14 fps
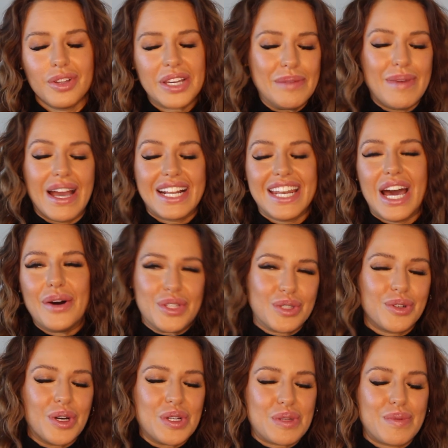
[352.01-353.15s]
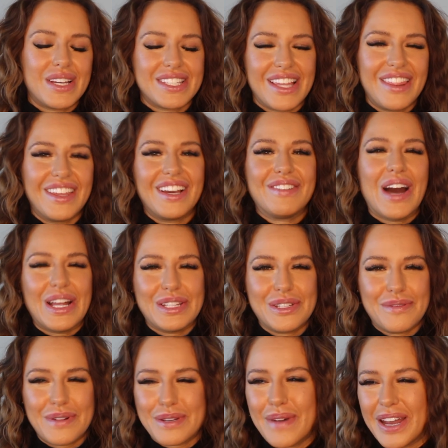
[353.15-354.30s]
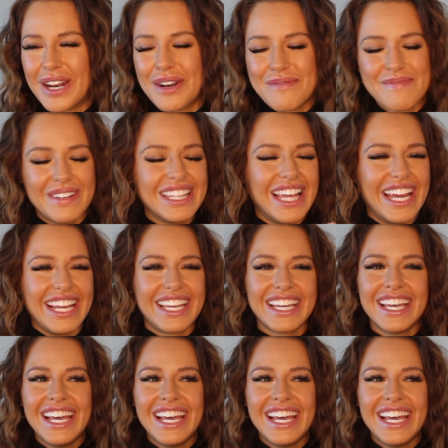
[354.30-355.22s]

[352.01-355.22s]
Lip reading: Looking back now, it's gross because I think I've gotten so much better, but like,